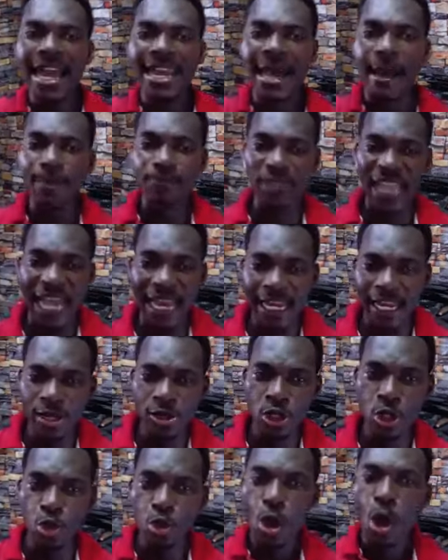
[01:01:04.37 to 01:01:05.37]
And I'm
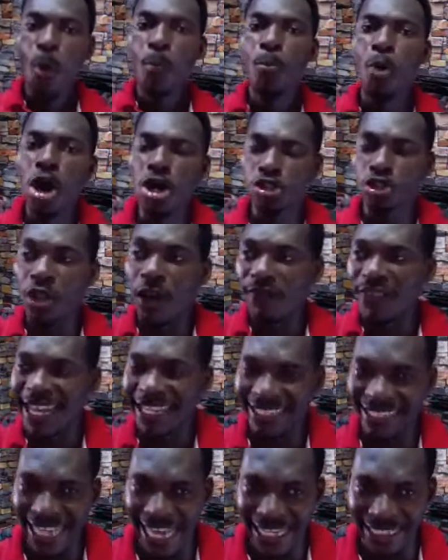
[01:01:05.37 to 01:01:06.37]
telling you, most of
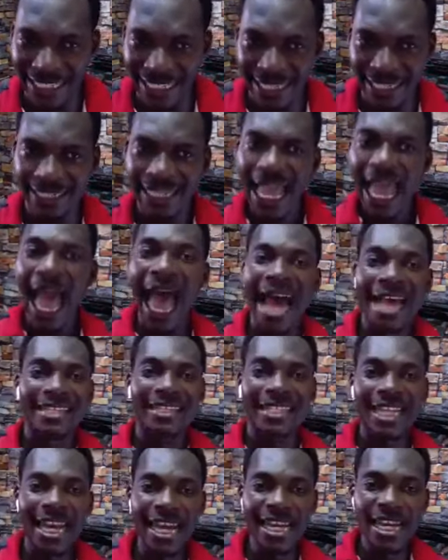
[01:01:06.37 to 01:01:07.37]
the judges are
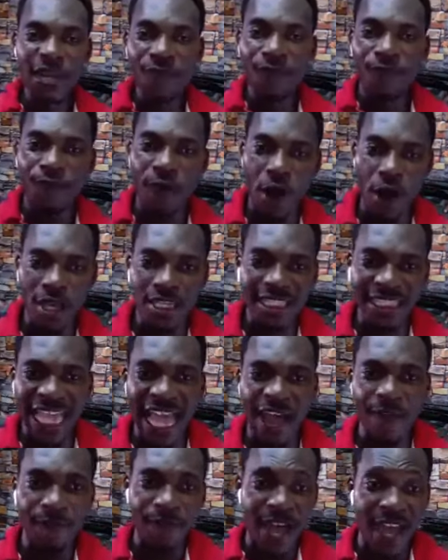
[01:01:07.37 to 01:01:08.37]
staying in
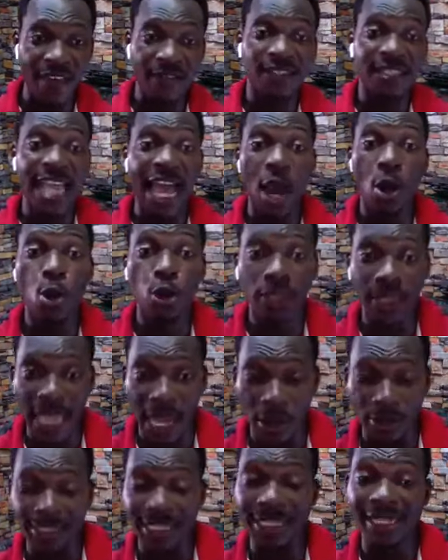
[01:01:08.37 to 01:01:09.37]
4-star, 5-star
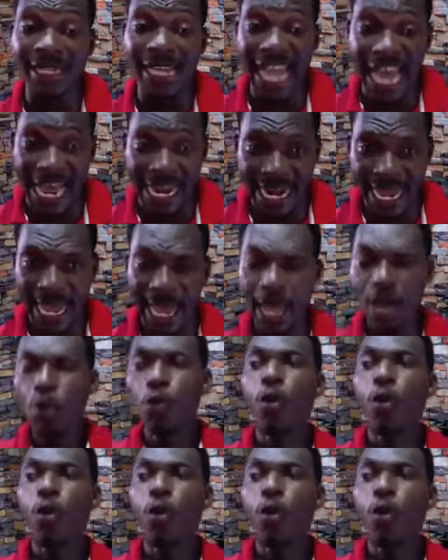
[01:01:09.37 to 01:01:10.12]
hotels in Ghana,